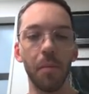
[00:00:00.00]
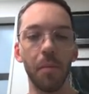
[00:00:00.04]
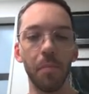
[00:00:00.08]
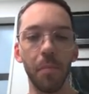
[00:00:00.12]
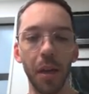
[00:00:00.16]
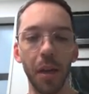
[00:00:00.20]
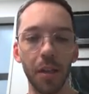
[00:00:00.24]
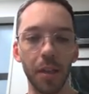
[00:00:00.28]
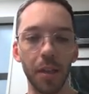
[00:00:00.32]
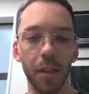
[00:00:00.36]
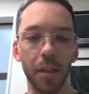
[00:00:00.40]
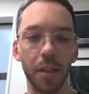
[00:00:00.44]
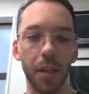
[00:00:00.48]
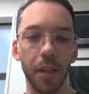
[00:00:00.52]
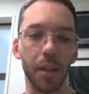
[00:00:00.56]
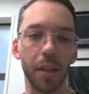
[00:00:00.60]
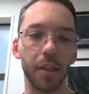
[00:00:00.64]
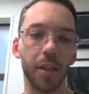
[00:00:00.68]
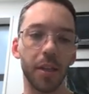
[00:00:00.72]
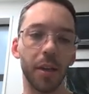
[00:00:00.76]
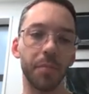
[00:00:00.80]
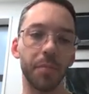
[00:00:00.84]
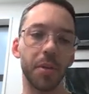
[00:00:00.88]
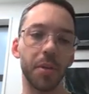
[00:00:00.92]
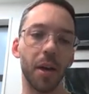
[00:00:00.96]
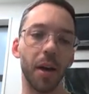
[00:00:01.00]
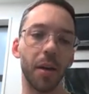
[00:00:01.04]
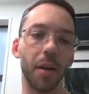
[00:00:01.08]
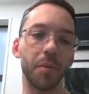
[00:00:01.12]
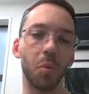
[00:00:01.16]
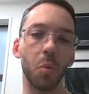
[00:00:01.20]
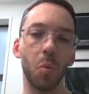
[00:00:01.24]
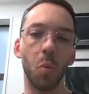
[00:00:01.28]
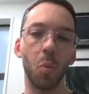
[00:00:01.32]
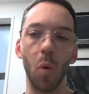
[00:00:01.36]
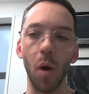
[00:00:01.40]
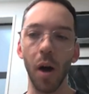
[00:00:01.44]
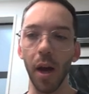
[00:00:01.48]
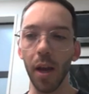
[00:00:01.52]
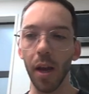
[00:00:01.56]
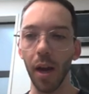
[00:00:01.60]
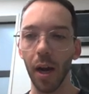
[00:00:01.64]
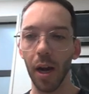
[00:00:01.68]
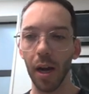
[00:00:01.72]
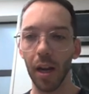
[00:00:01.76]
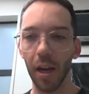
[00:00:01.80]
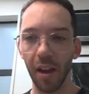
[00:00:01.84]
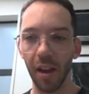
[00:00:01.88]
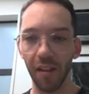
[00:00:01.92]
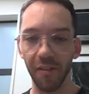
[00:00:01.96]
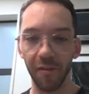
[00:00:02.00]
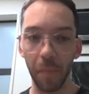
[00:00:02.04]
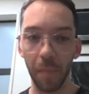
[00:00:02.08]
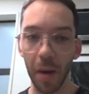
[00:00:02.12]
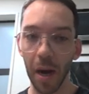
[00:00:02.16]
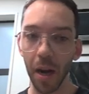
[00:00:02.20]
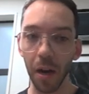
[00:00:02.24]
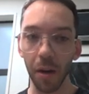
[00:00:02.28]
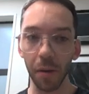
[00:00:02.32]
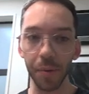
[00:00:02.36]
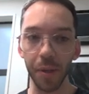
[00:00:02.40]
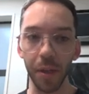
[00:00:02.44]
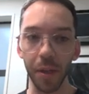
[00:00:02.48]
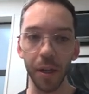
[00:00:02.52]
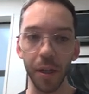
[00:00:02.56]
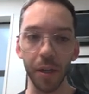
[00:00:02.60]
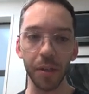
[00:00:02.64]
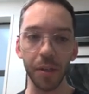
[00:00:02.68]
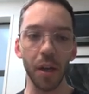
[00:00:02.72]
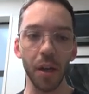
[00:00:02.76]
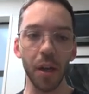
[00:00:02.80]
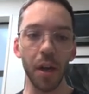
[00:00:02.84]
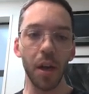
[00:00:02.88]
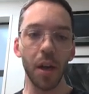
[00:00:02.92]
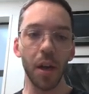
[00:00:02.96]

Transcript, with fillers: BCC and its subtypes, why I love biopsies,